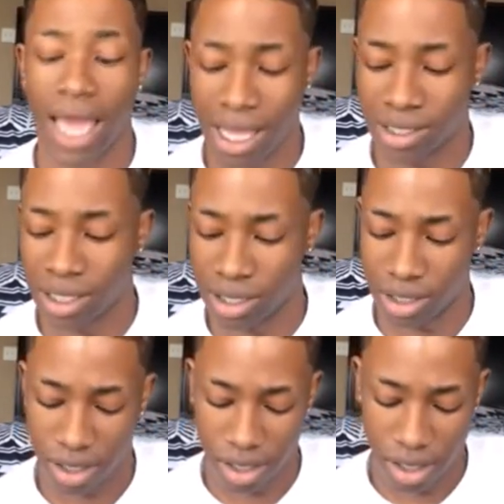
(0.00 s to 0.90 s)
asking.
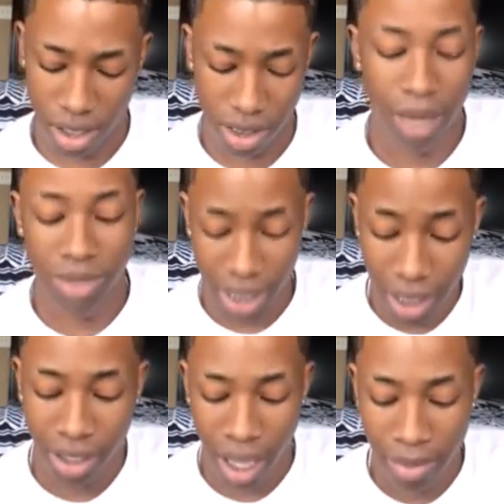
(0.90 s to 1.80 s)
So I'm
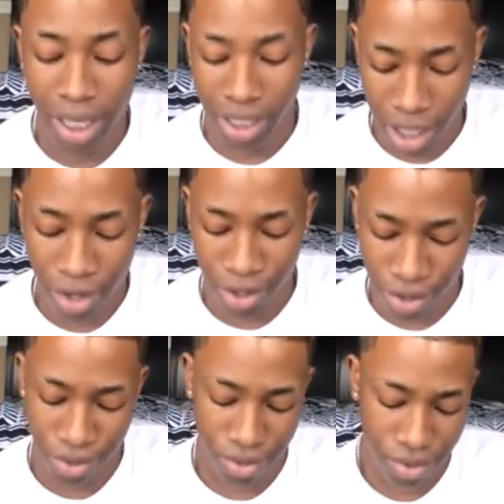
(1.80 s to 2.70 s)
telling y'all, I'm letting y'all know.